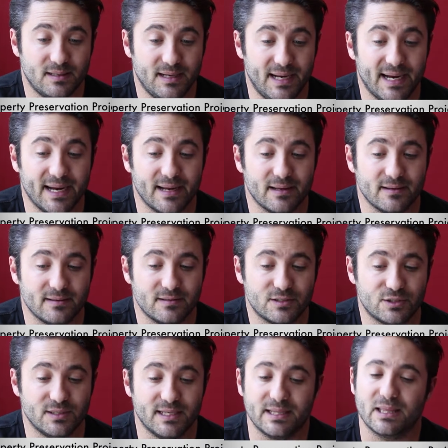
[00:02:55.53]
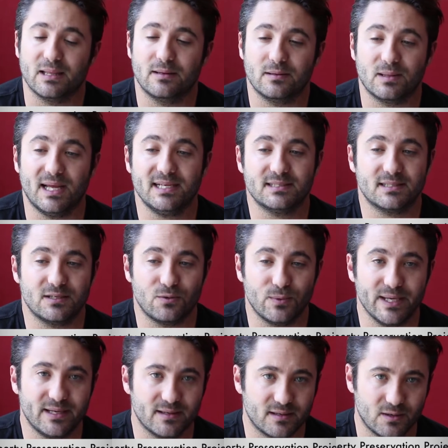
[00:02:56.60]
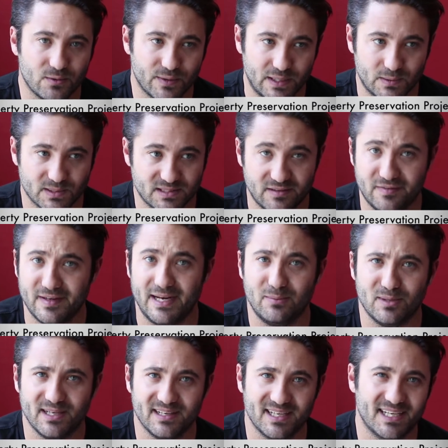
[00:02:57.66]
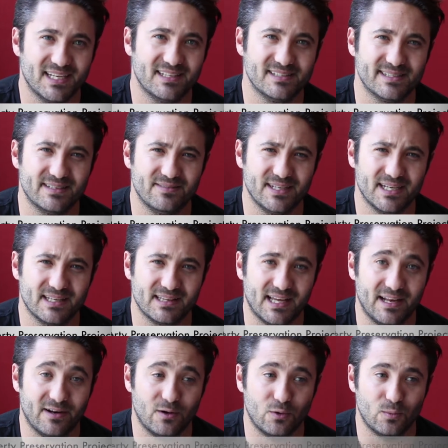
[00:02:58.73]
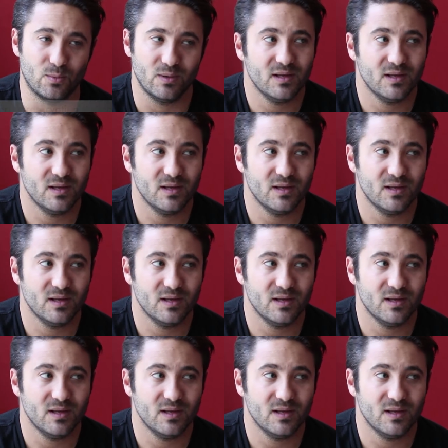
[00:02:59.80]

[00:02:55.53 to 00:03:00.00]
And in less than a week ago, there was a family and kids living in that home.